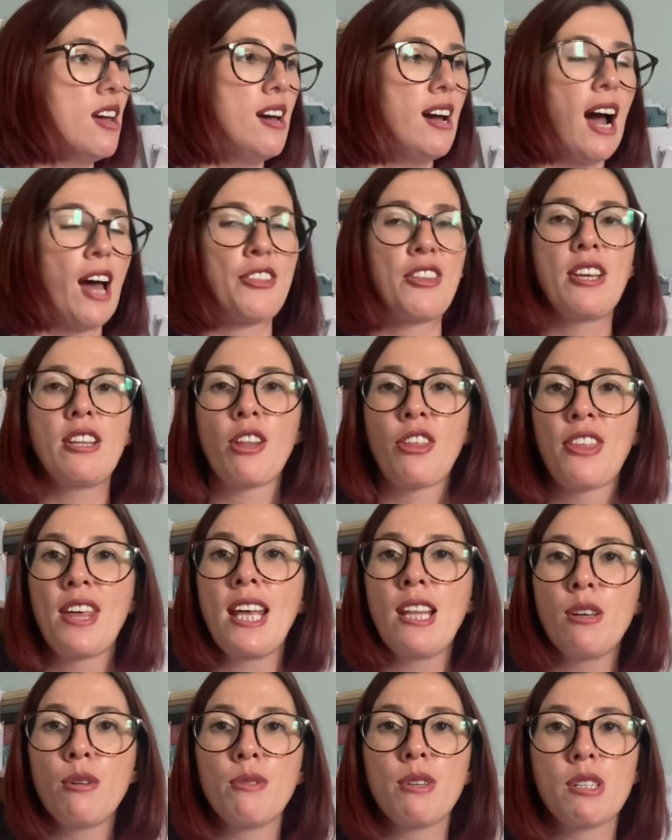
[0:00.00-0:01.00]
I think the
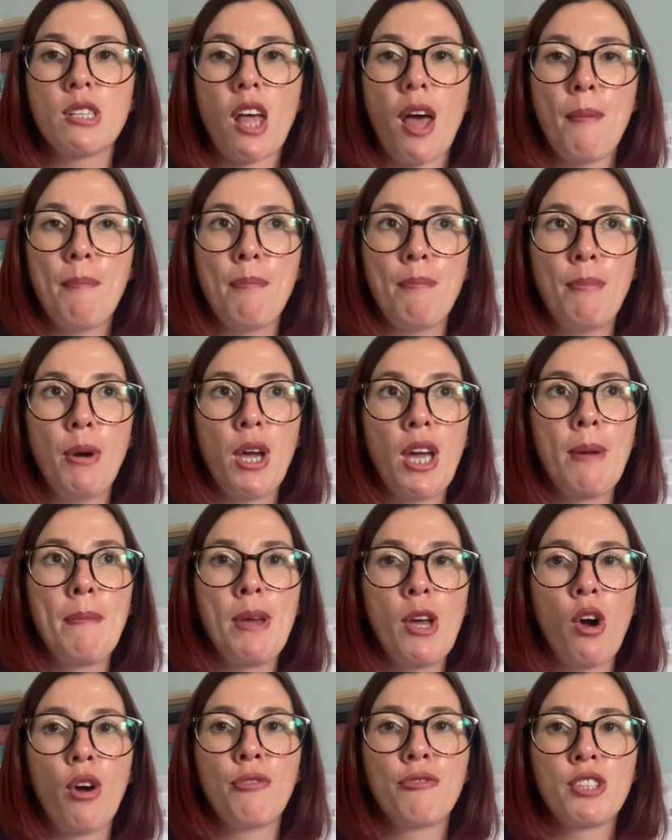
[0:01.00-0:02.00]
thing that was putting
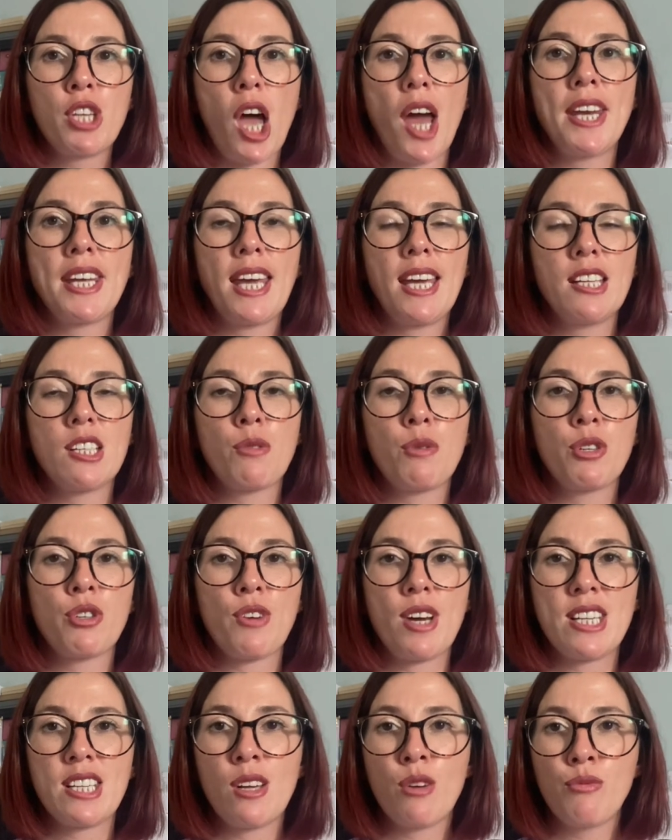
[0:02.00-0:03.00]
me off turning it into a
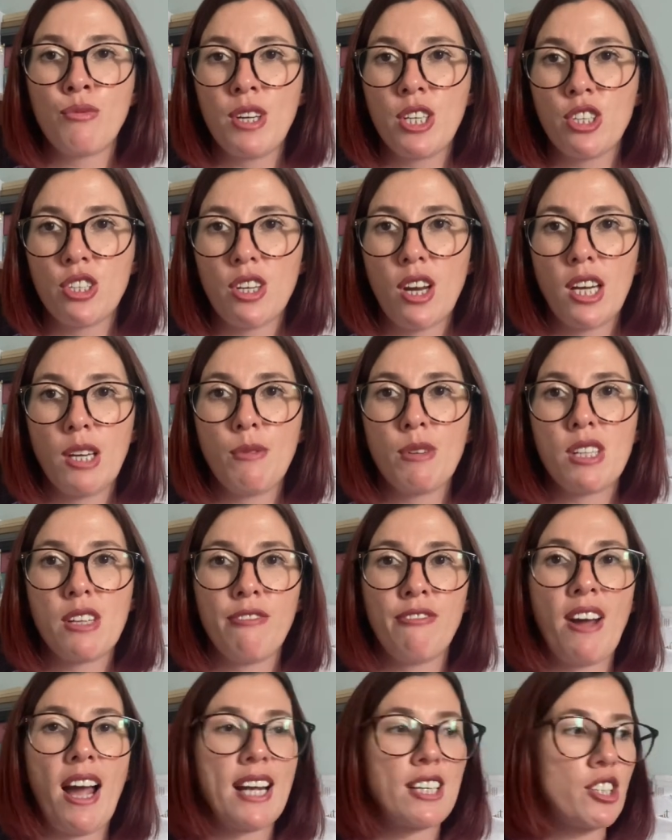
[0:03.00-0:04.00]
dress originally was the
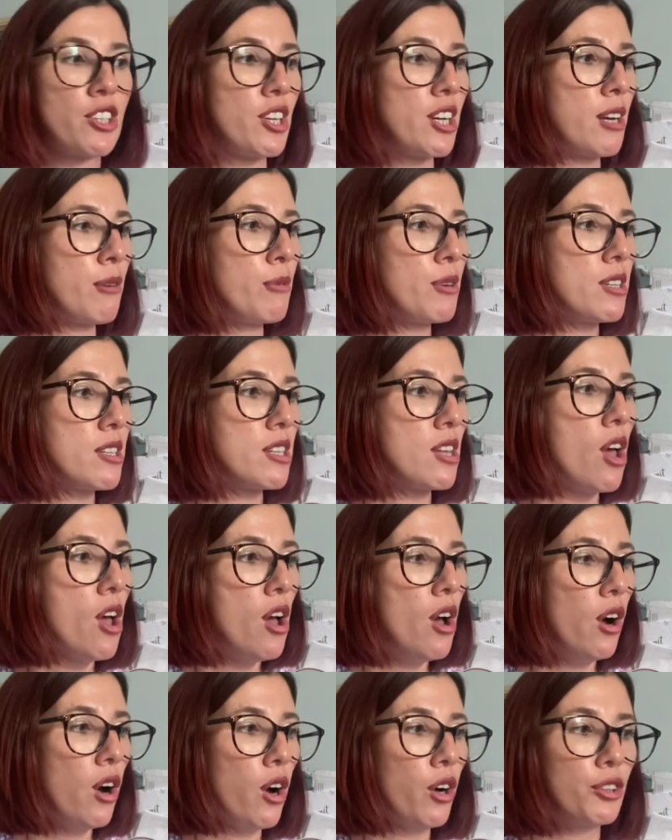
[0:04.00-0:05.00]
fact that it was
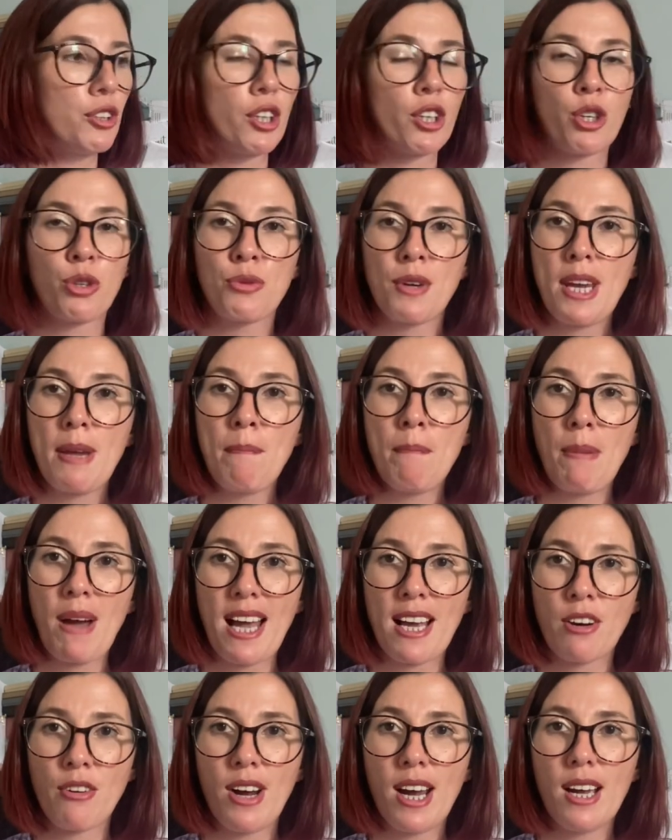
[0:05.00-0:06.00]
on a cream
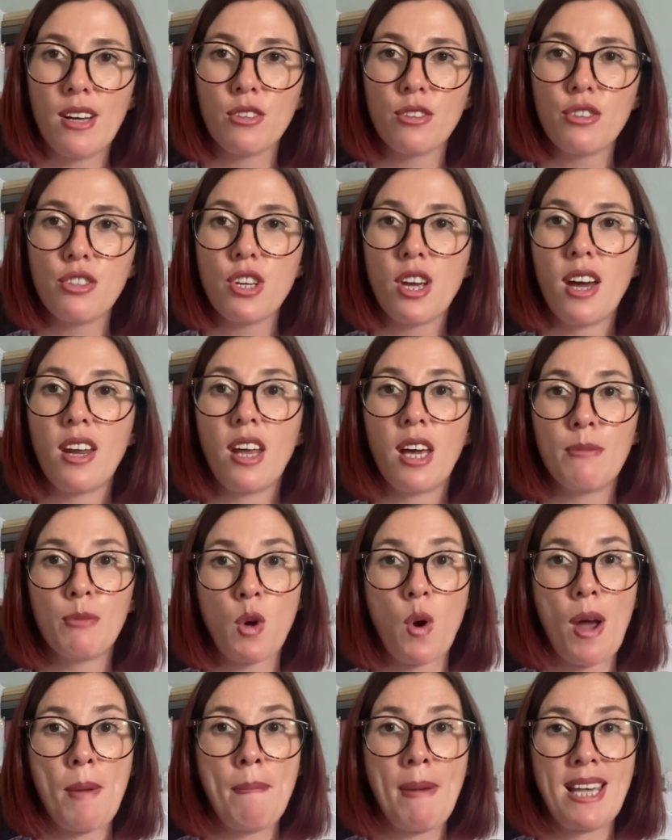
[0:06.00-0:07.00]
background, and I'm
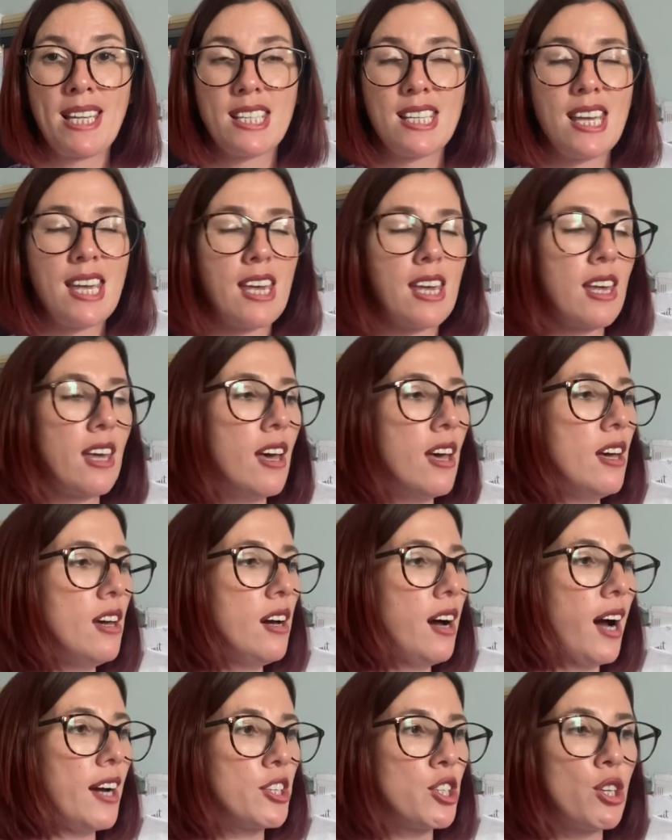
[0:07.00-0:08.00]
quite messy.
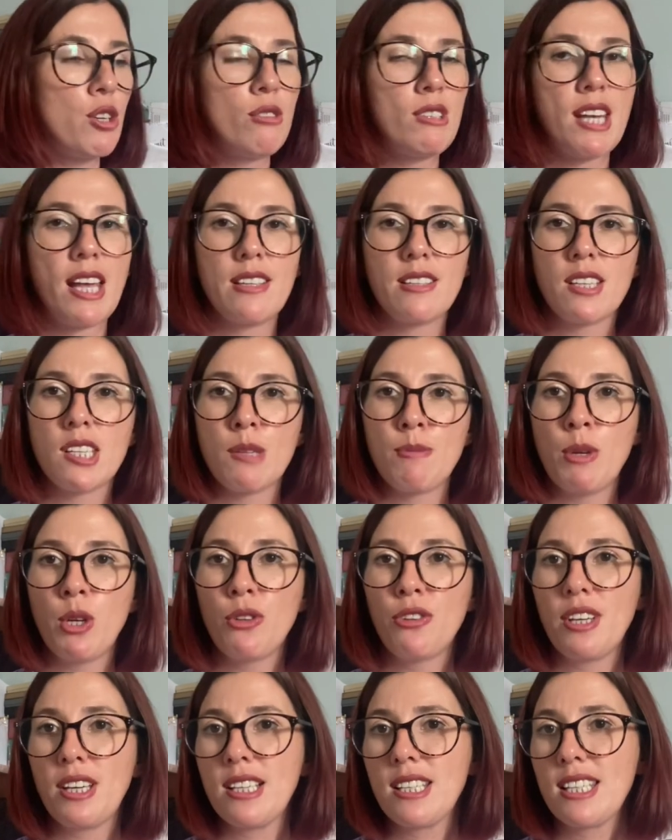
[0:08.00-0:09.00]
I do tend to spill
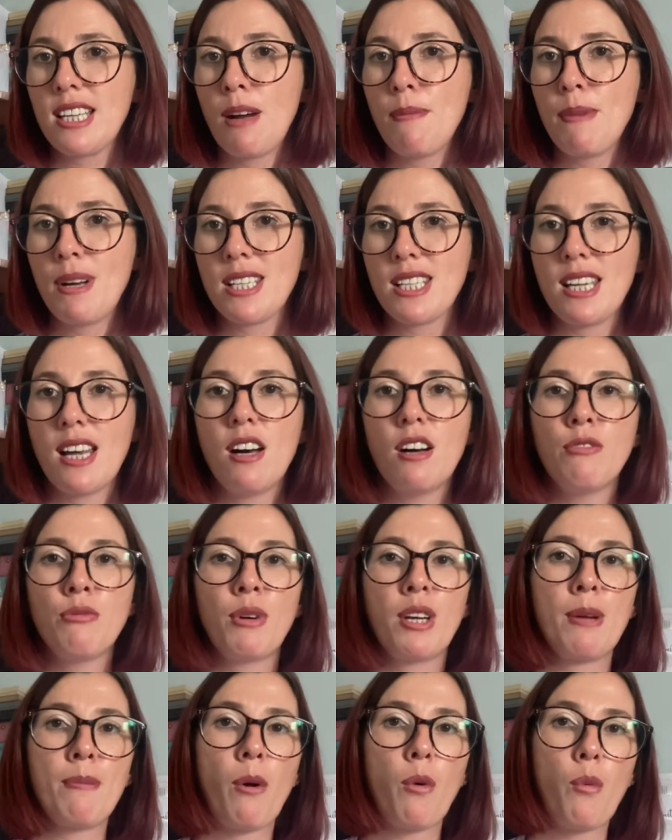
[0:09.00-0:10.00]
things down myself
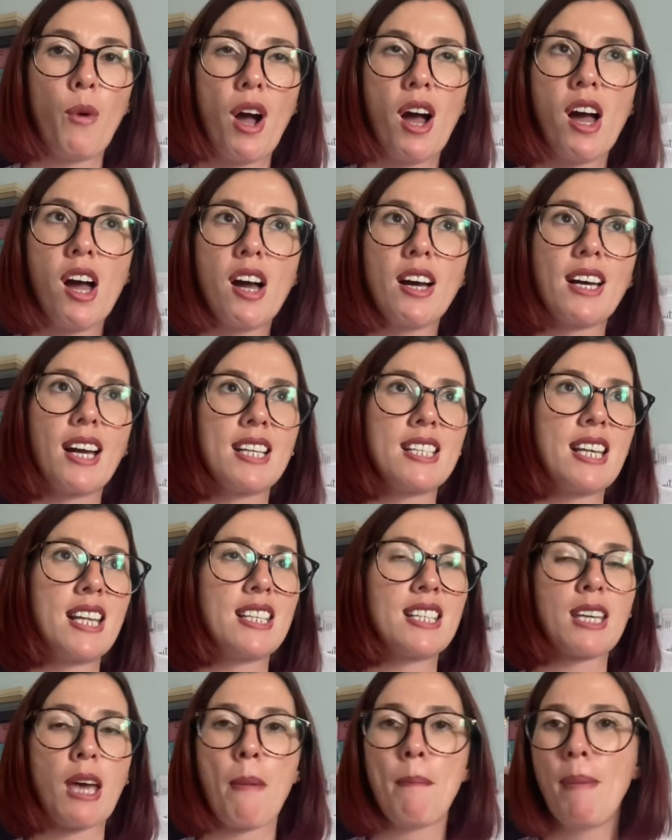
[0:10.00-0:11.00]
when I'm at work. I
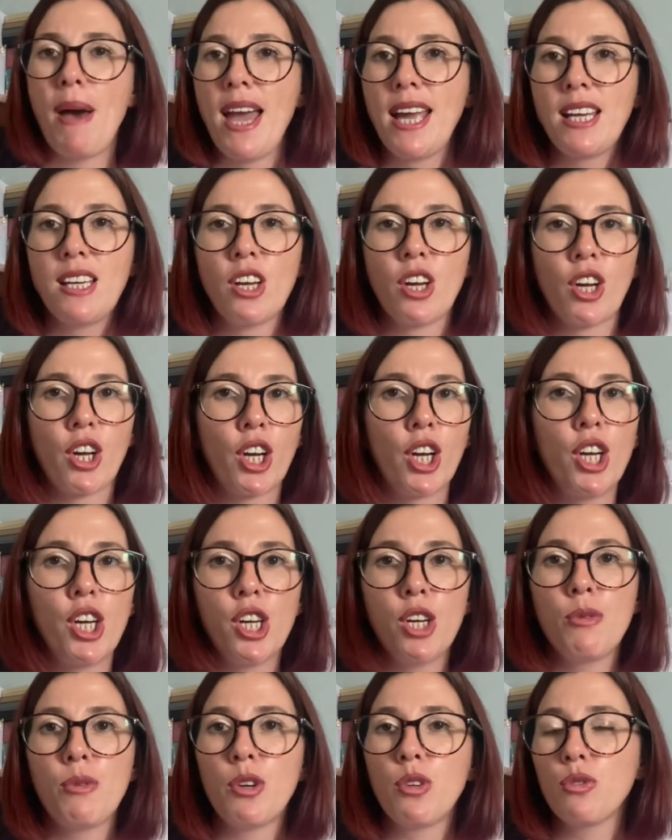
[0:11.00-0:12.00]
tend to get paint and
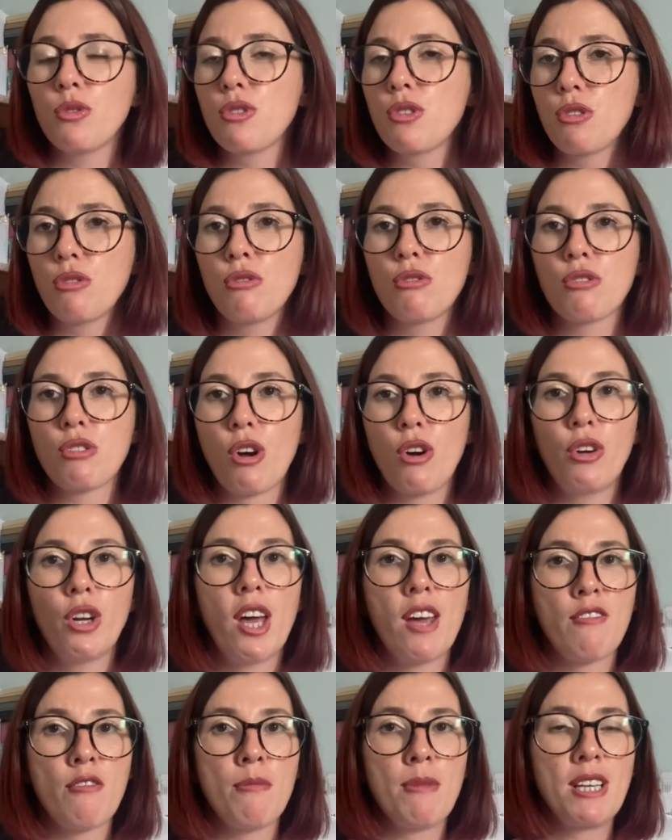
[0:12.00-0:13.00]
glue and all sorts all
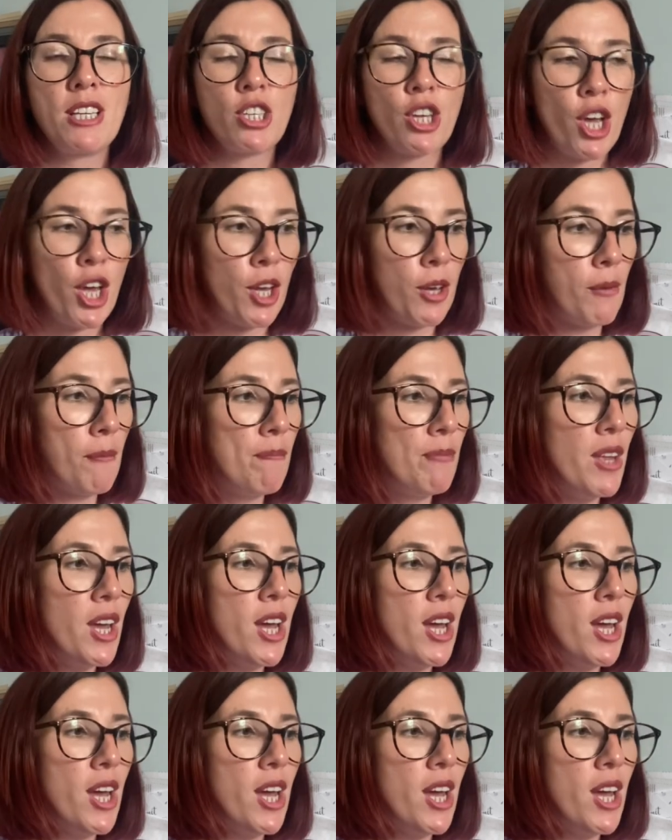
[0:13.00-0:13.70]
over me too.